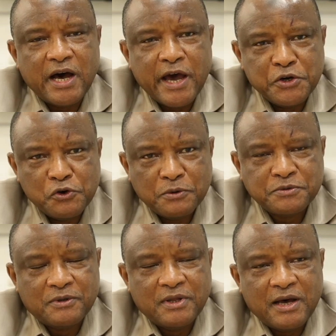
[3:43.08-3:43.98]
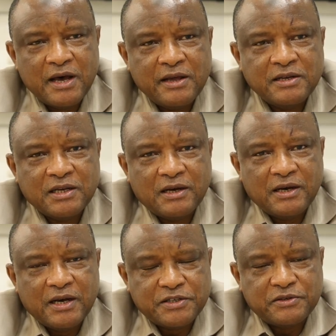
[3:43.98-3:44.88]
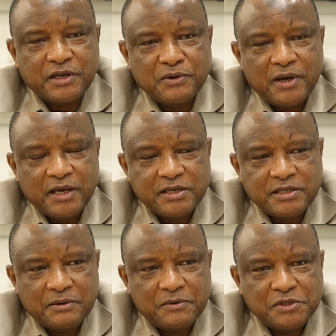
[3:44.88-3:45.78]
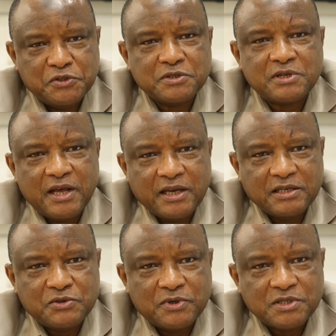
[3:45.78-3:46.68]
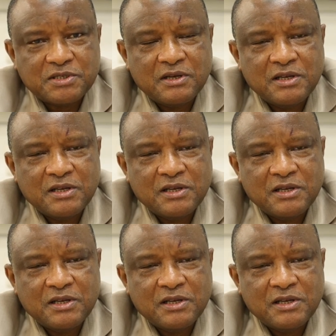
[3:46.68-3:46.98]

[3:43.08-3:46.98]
eye drops on the eye at regular intervals, just like it was